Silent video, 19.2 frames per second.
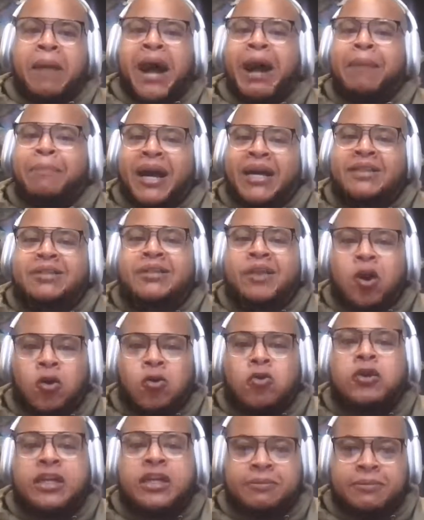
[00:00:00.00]
My
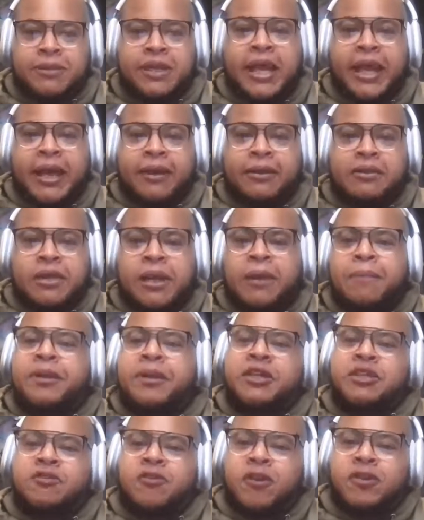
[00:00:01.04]
soul keep tabs,
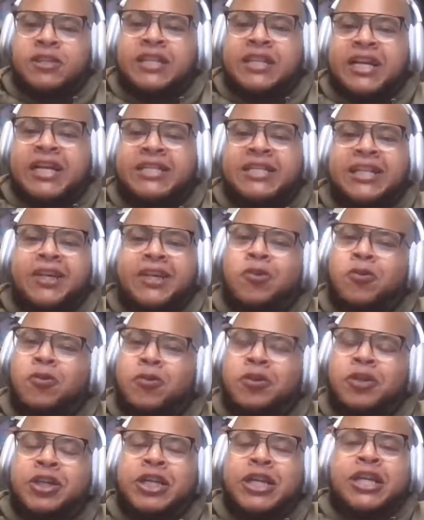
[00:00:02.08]
because first thing I say,
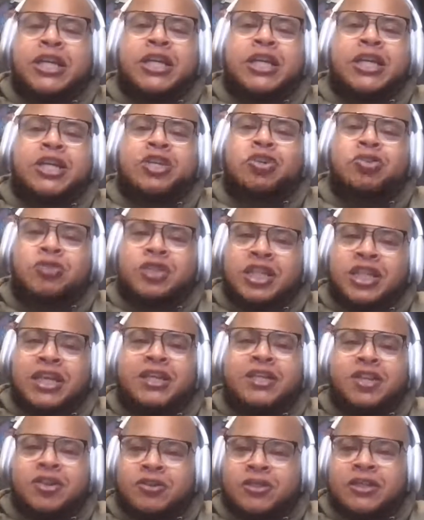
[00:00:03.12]
Corey, you
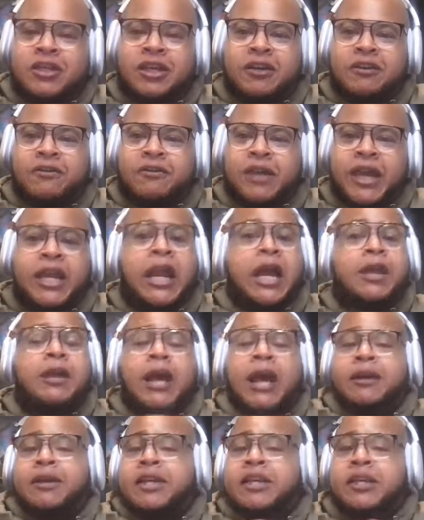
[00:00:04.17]
cheating yourself. And
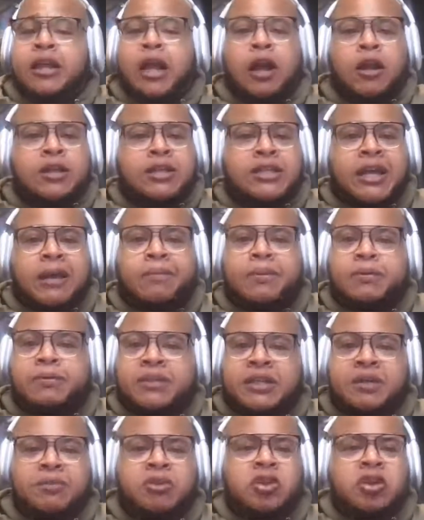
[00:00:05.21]
I get it all the time. People
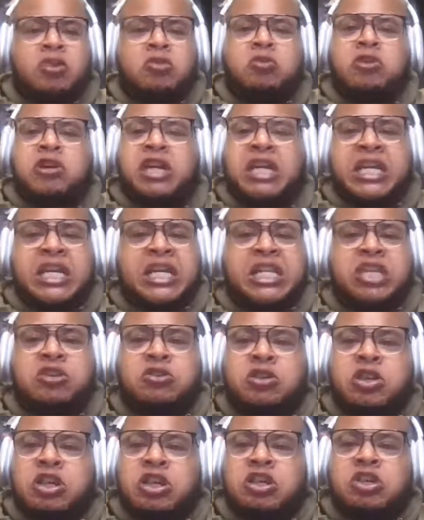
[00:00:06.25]
tell me, Corey,
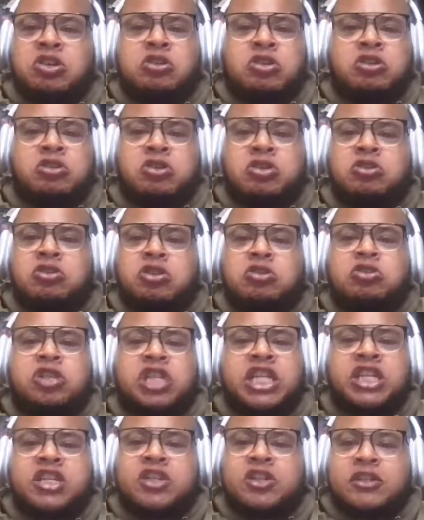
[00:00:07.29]
you
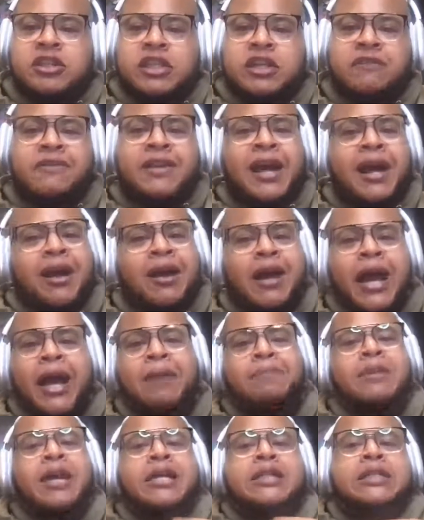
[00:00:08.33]
cheating yourself. No,
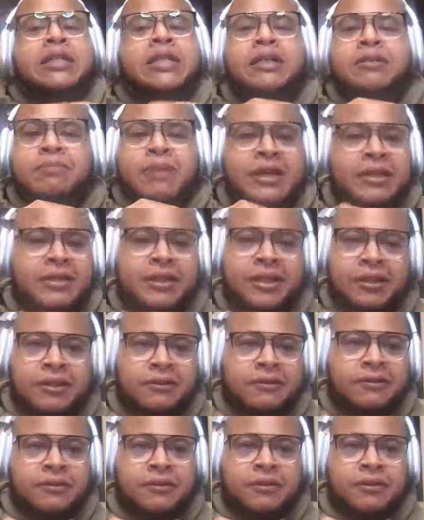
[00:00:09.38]
I'm not cheating myself,
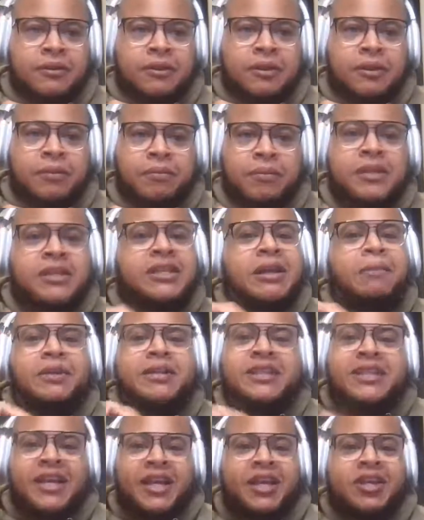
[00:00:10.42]
because I'm
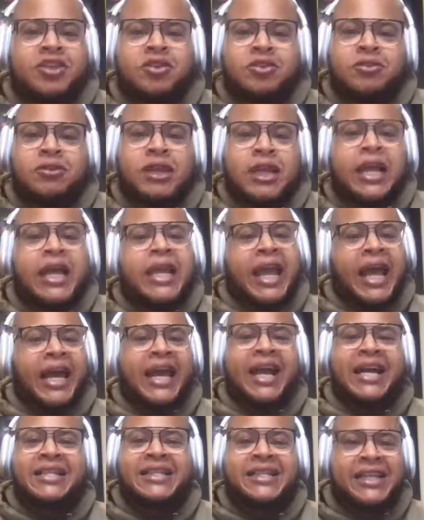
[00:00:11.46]
gonna tell you,
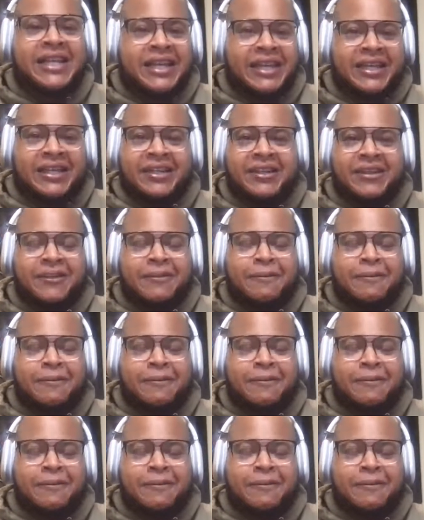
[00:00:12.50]
like I said,